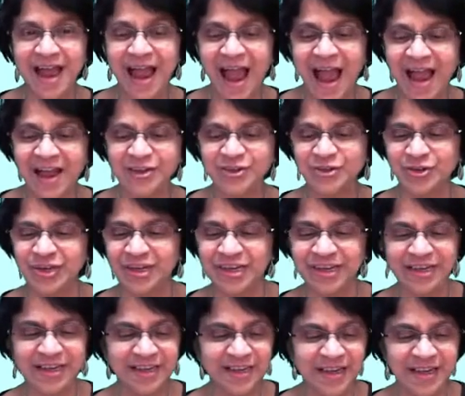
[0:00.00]

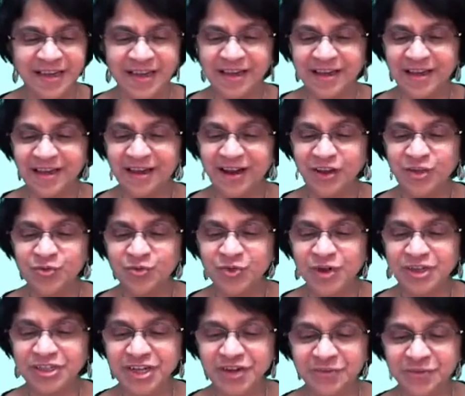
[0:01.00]
actually
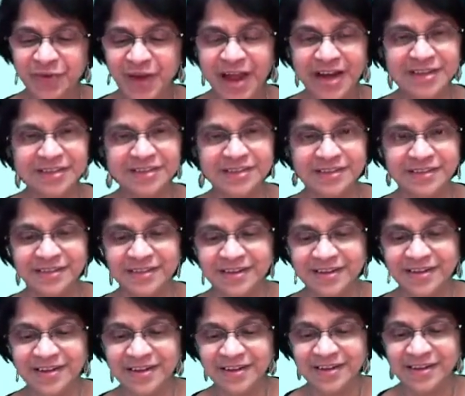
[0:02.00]
conversion
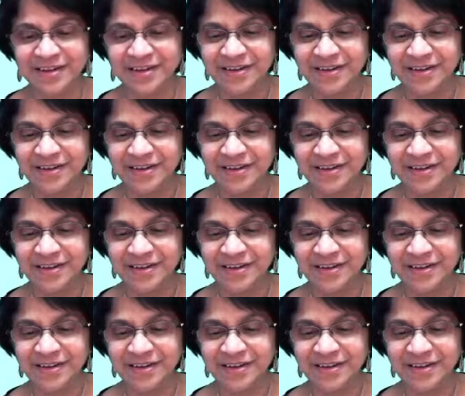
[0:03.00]
factor